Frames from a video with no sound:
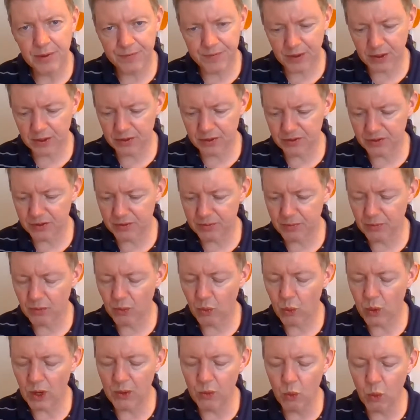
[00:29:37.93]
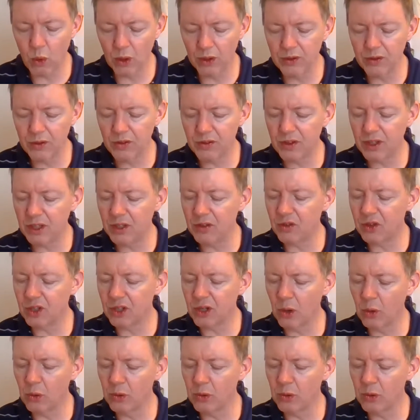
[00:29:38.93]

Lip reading: The first, when one sees the